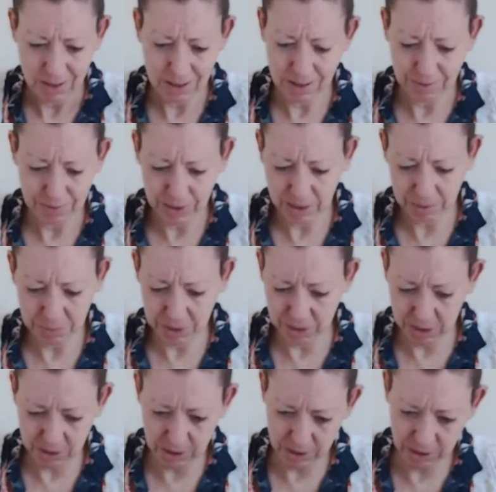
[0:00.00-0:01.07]
can't find
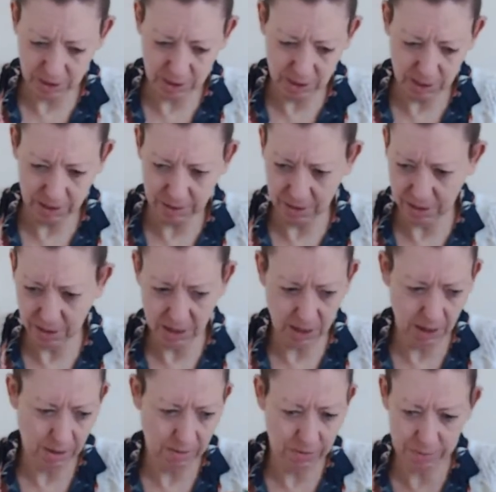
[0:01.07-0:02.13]
much, you know, that they're
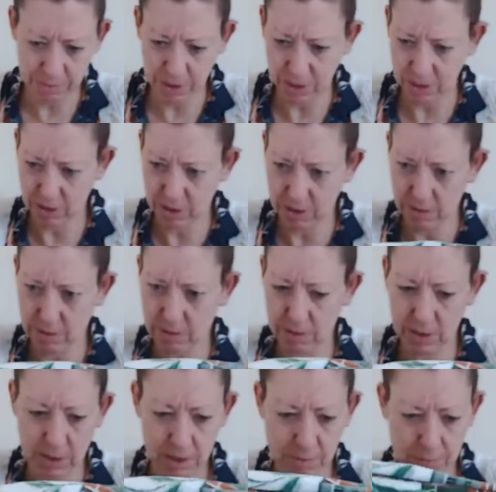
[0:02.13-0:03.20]
going for much
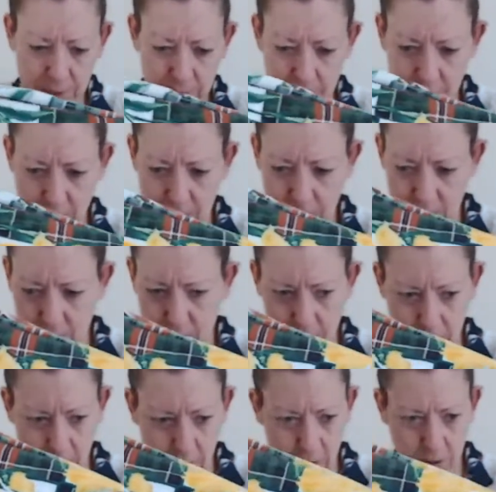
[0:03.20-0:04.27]
on eBay
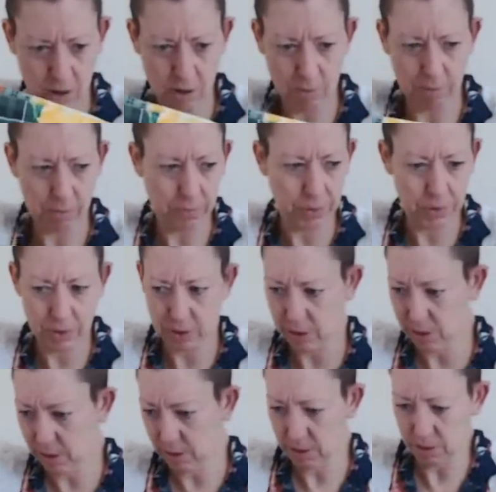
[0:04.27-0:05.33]
in comps.
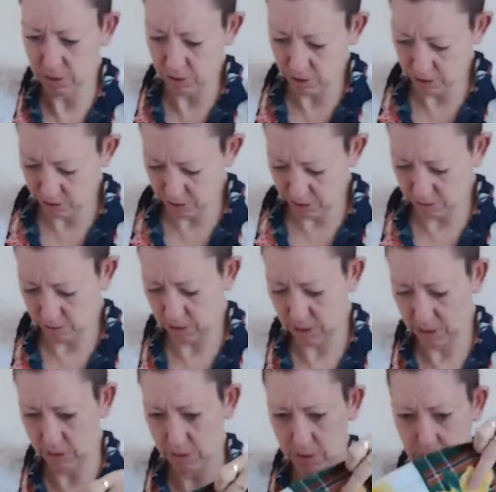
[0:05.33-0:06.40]
And it's just too
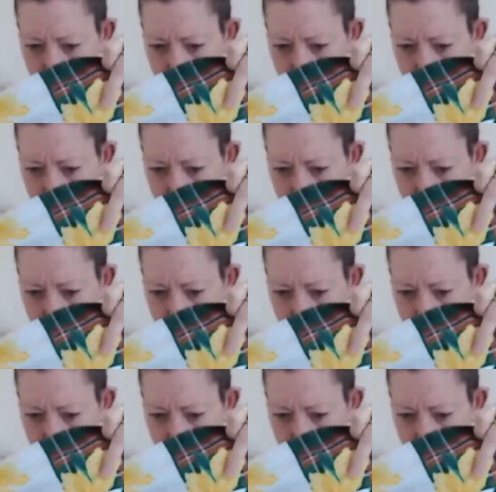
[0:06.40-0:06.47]
nice